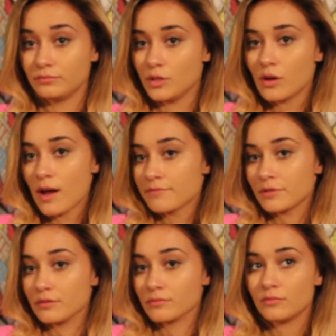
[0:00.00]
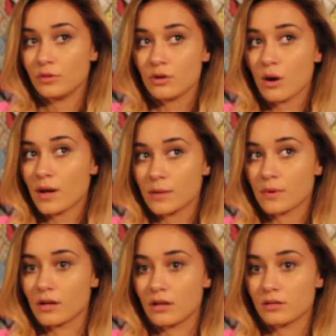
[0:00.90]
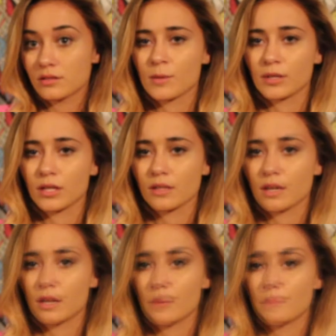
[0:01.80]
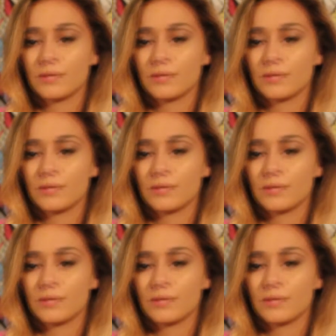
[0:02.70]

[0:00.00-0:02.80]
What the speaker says: You don't have to. You can go anywhere else. I'm gonna cut that out.